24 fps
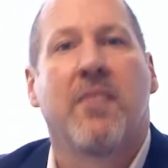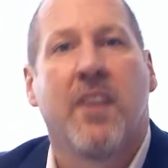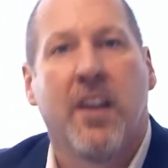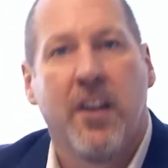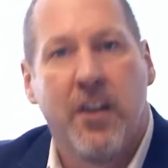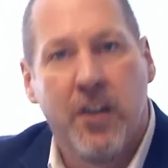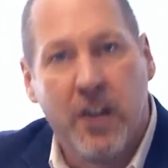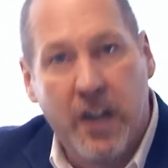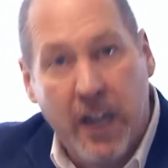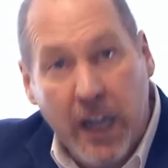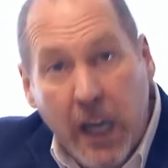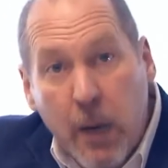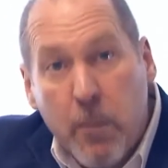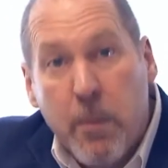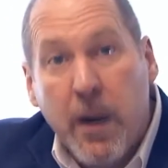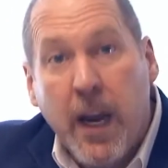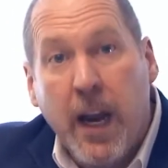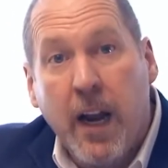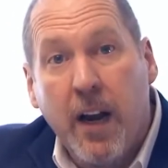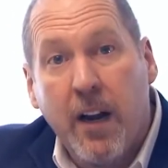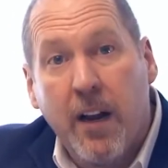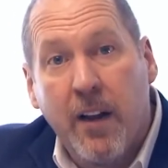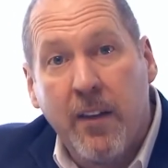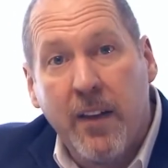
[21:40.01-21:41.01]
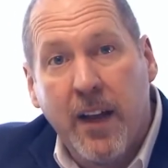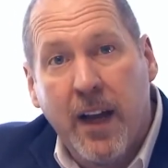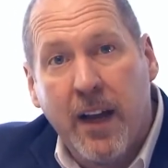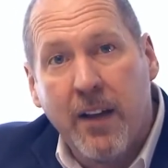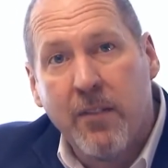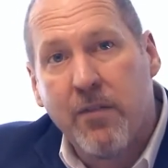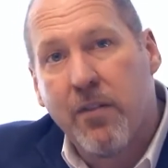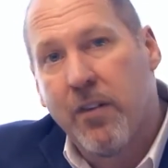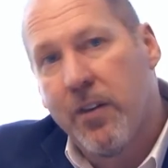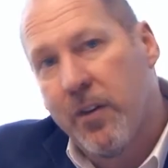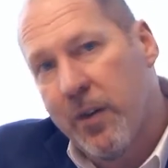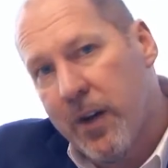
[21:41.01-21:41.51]
you're going to get paid on that
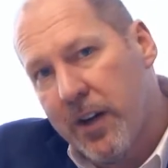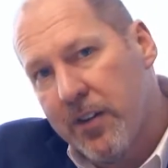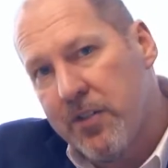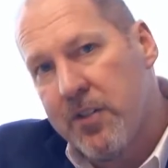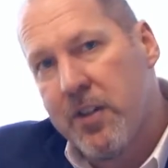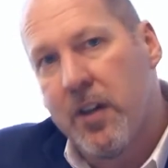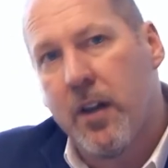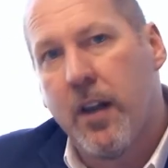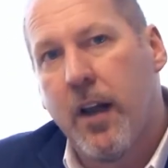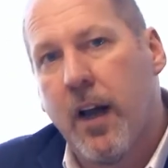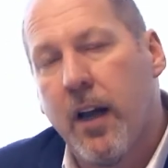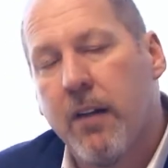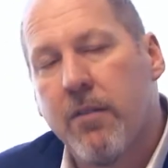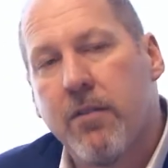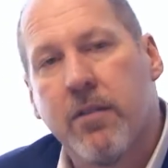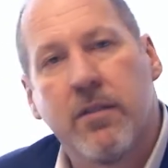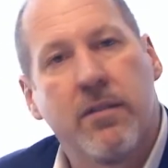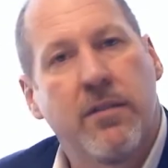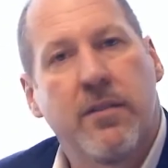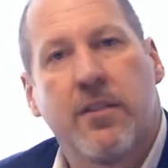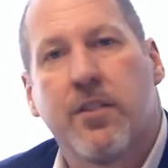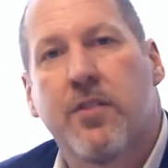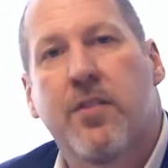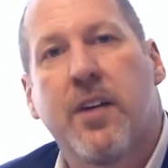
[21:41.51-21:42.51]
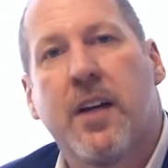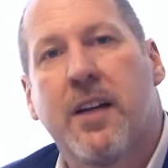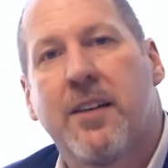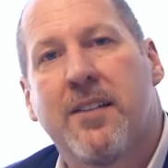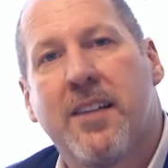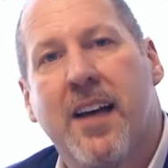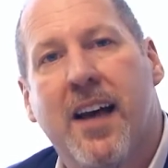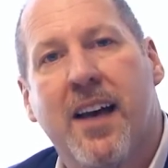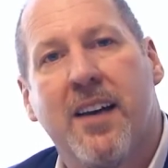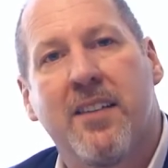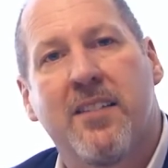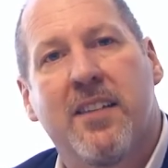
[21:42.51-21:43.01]
for the rest of your life. It's
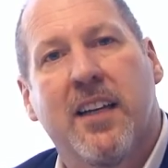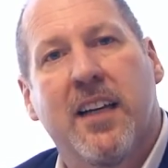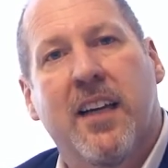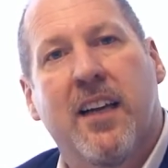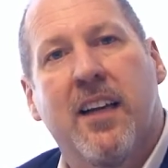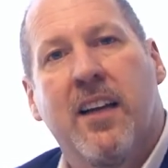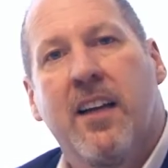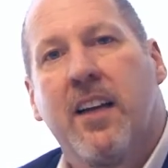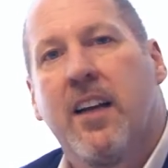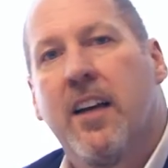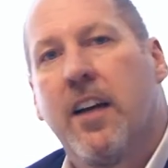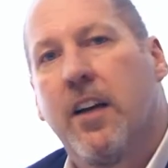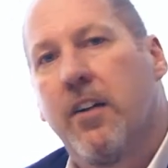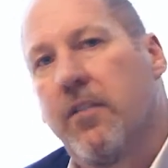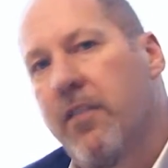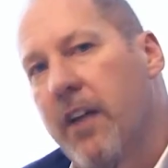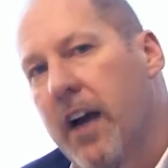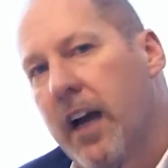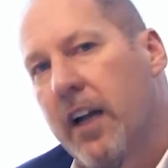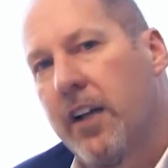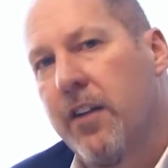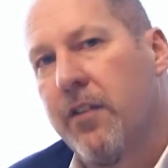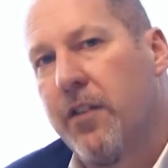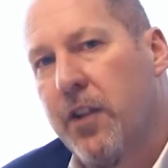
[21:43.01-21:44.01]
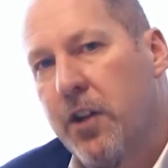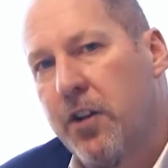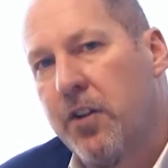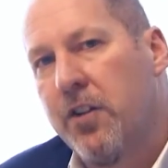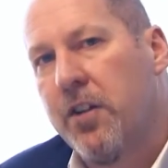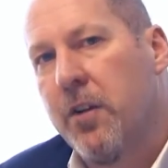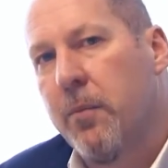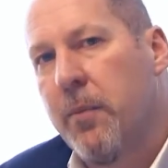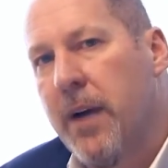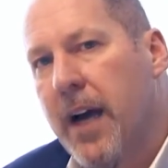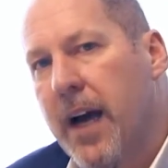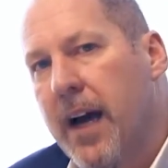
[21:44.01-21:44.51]
fantastic. In fact, if you do
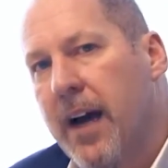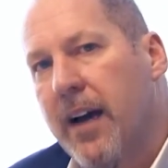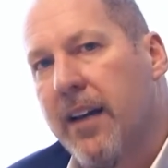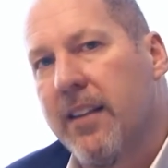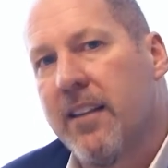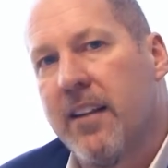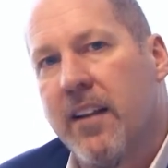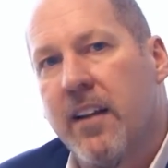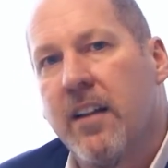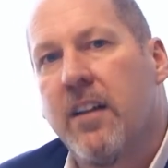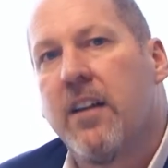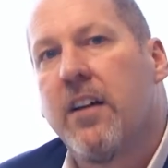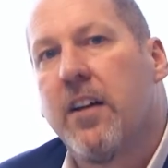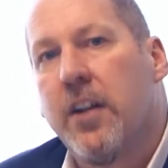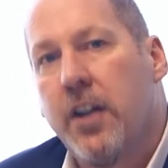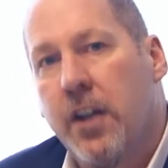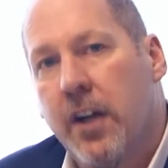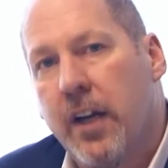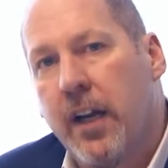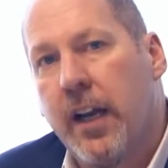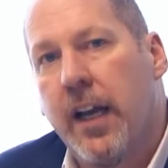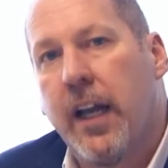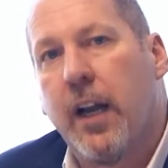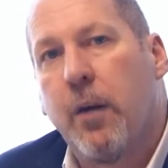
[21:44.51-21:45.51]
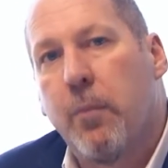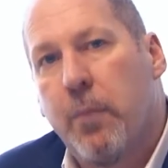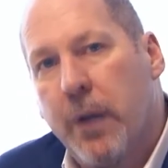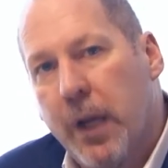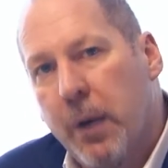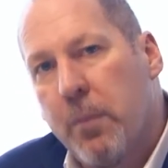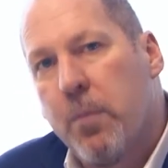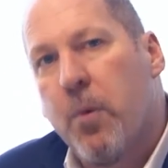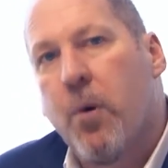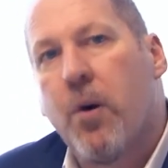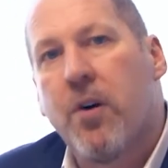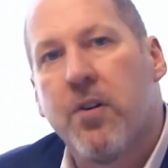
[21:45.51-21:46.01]
the math, you're going to get a
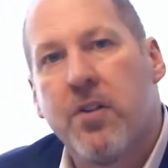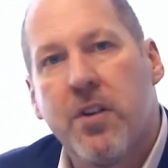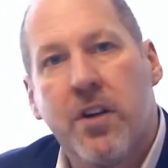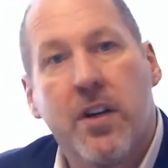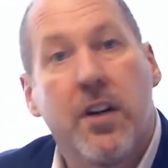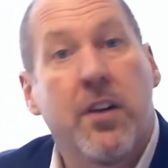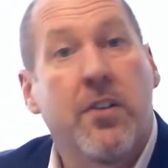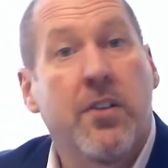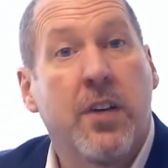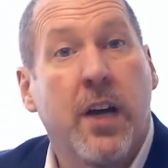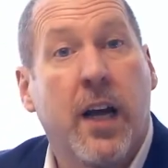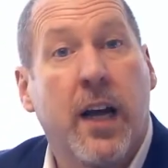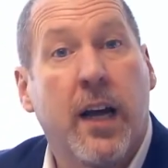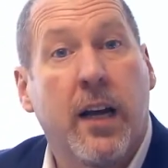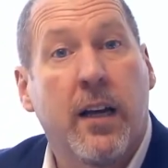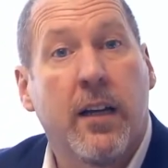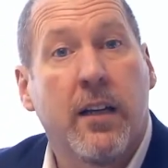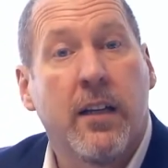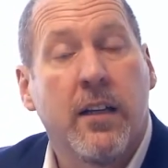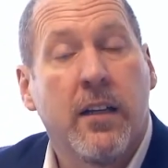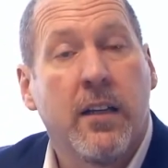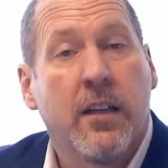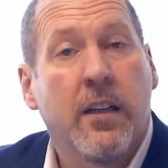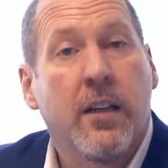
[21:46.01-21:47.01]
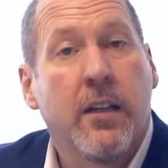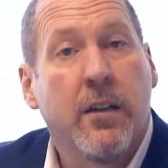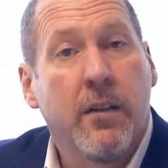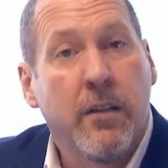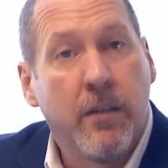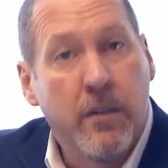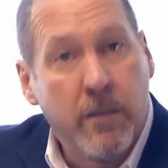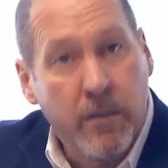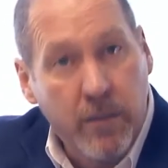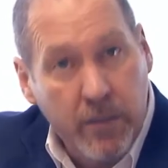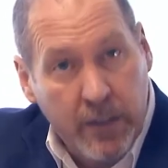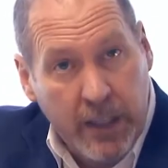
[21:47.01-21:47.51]
big portion of your check
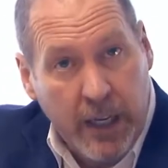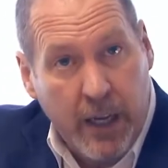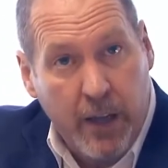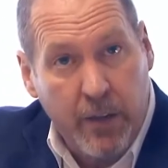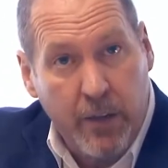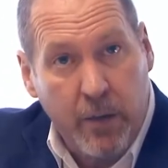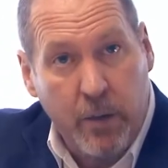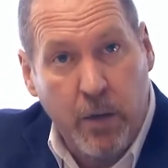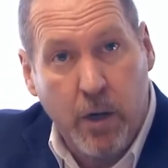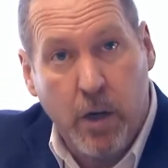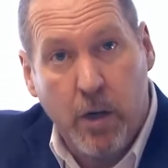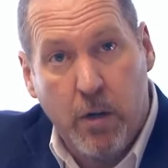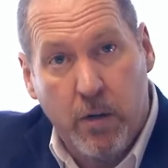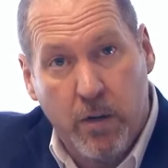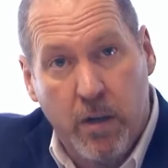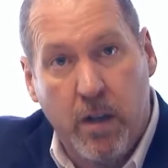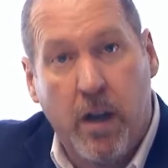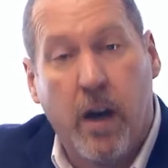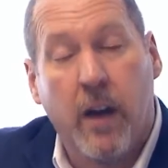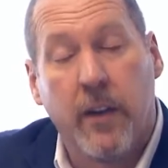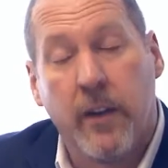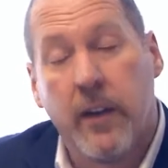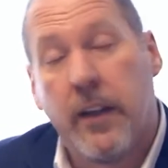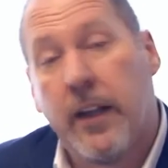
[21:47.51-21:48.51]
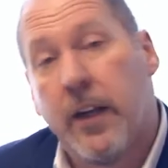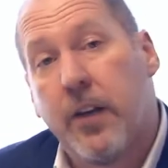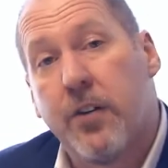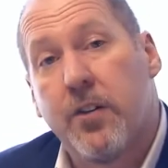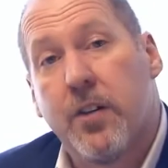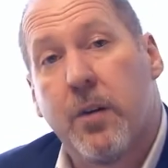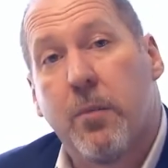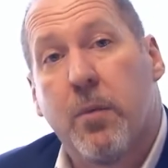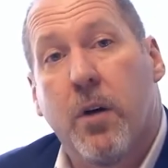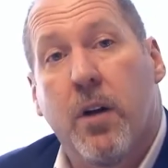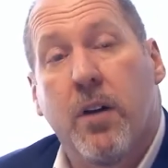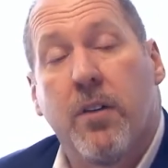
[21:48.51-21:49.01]
down the road on the
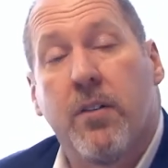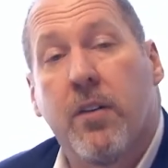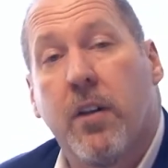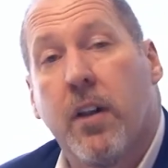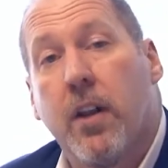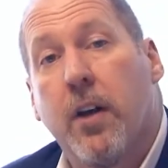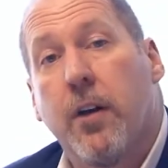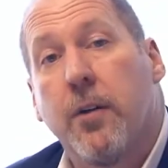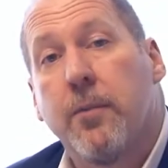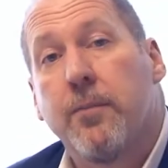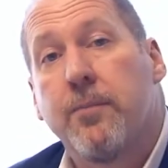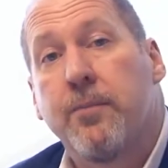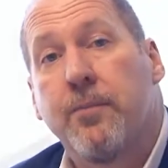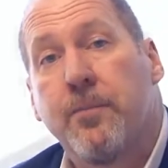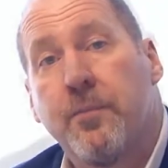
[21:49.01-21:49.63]
leadership bonus alone.